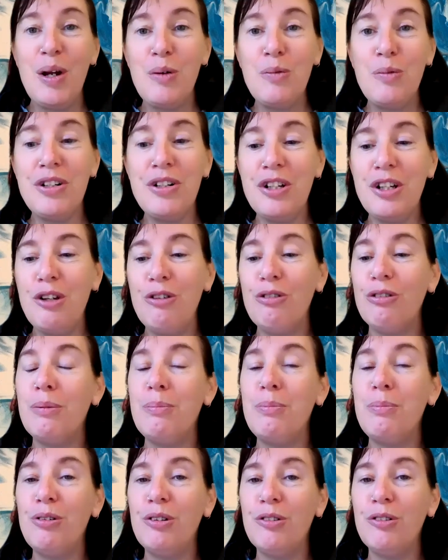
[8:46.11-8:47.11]
Wishing you a
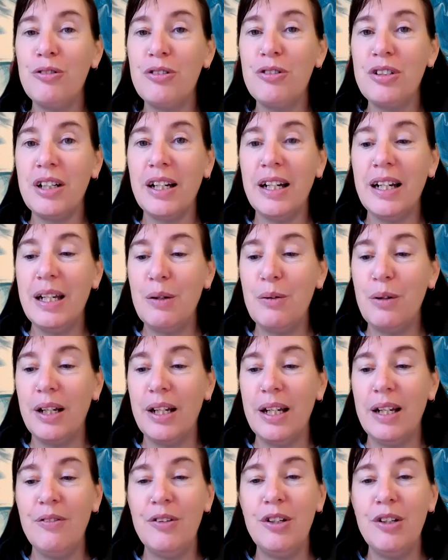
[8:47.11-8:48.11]
beautiful day
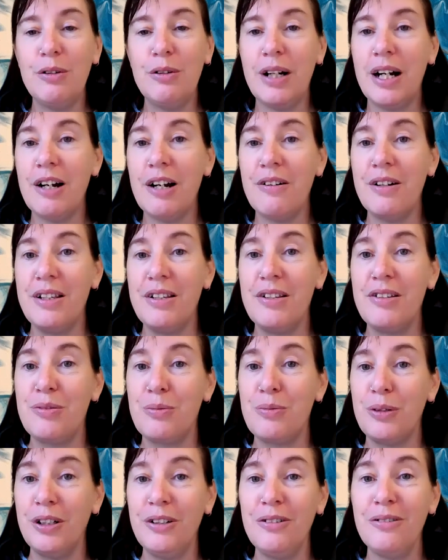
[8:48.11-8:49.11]
wherever you are in this
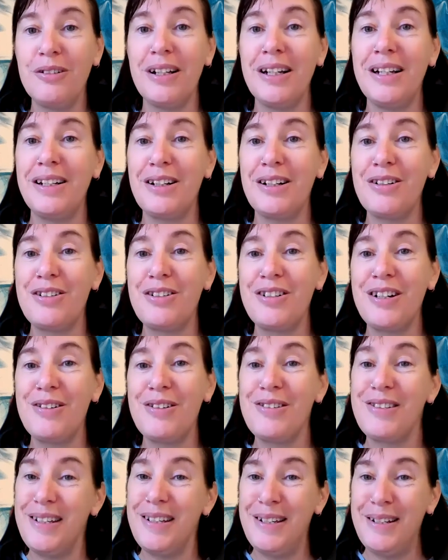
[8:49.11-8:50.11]
world, and I shall
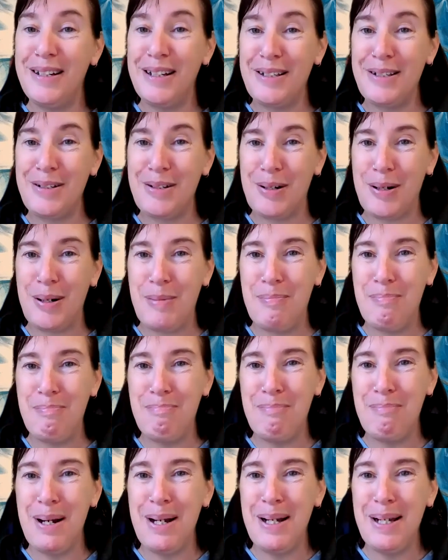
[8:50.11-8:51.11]
see you next time.
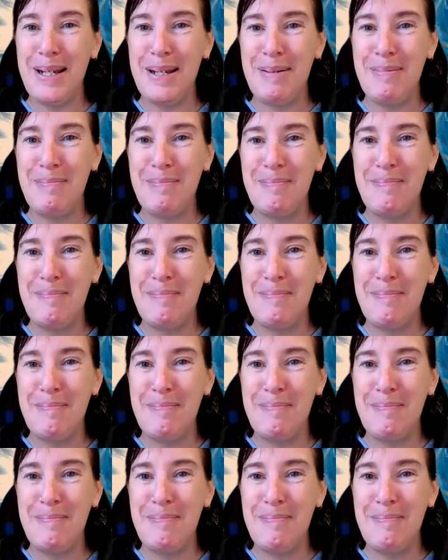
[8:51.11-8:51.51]
Bye.